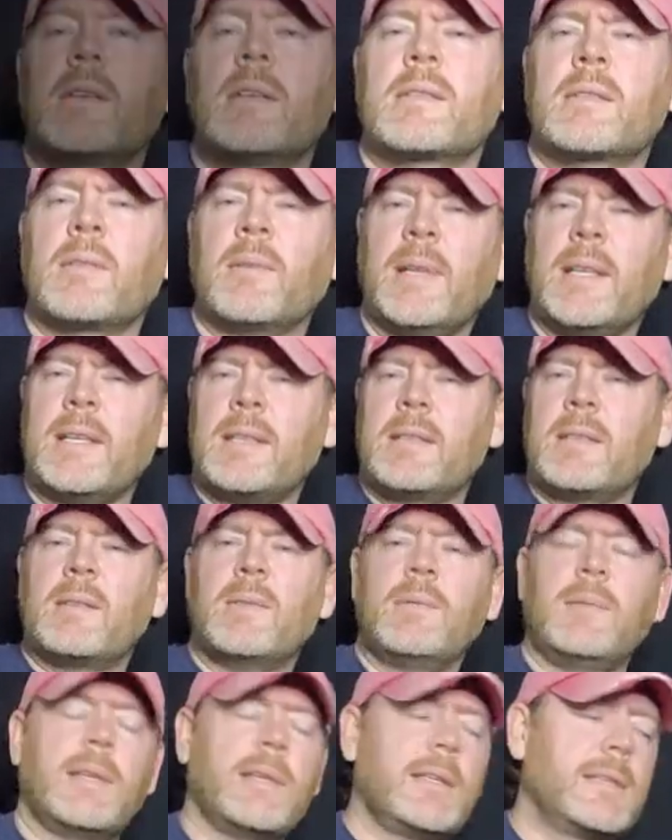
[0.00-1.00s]
So let's
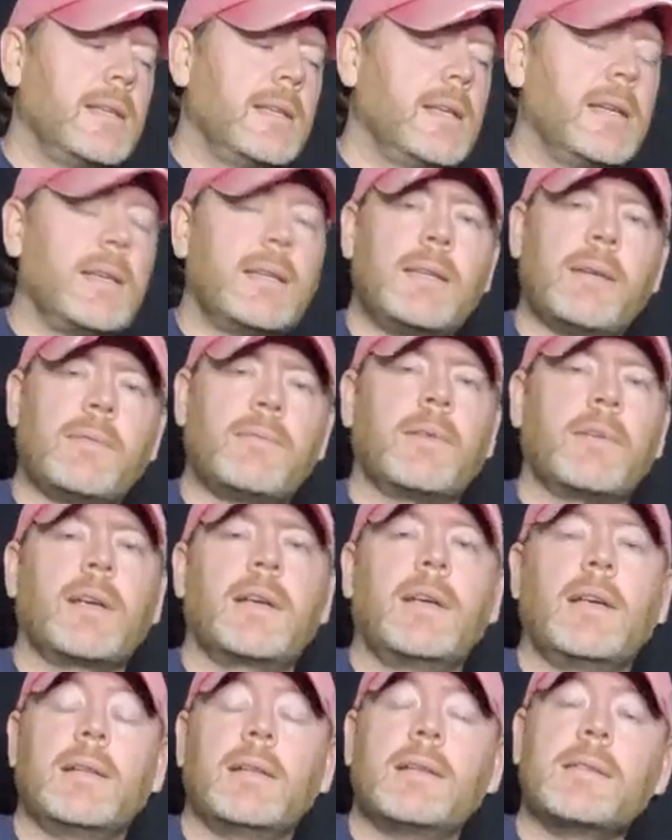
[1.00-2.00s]
do this in a
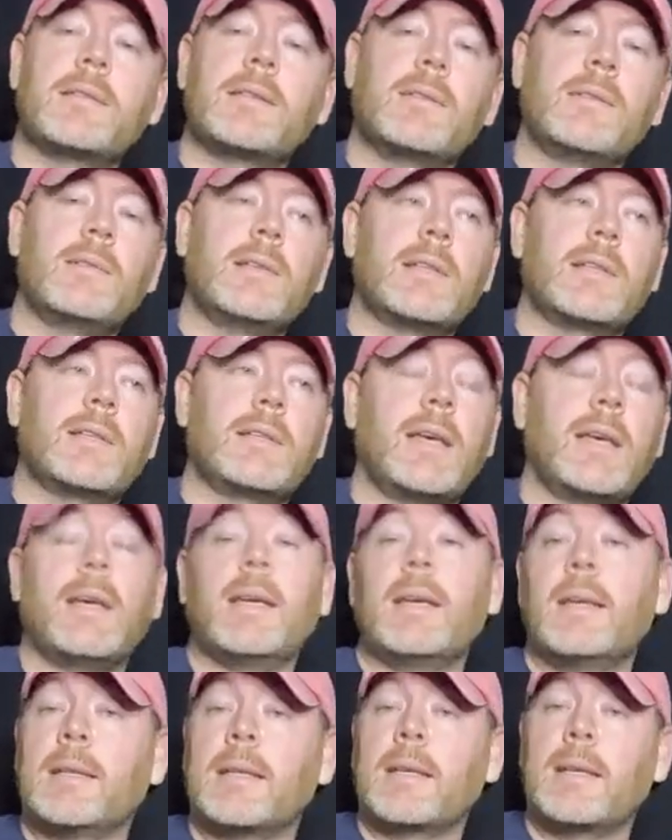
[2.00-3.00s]
different key. Let's do this,
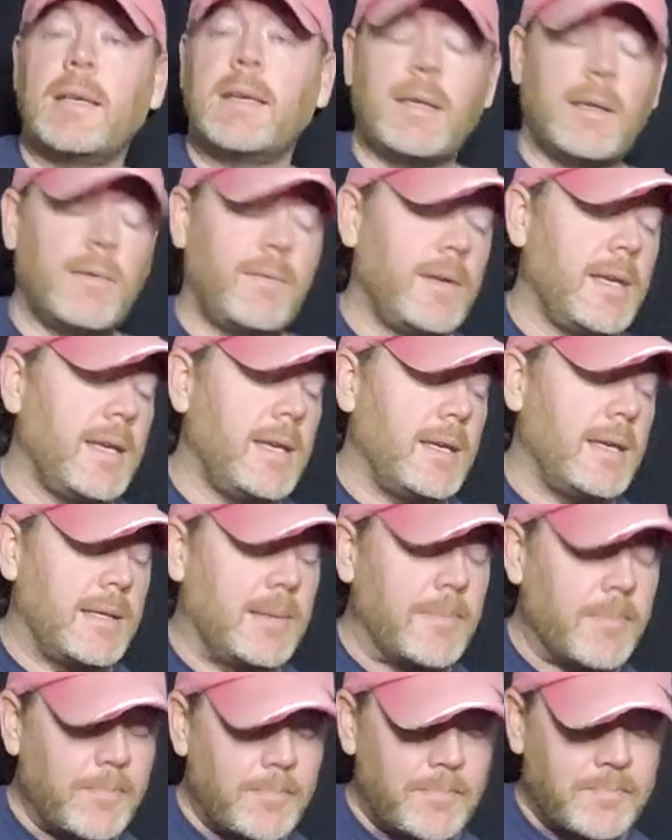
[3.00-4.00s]
say, in the key of E.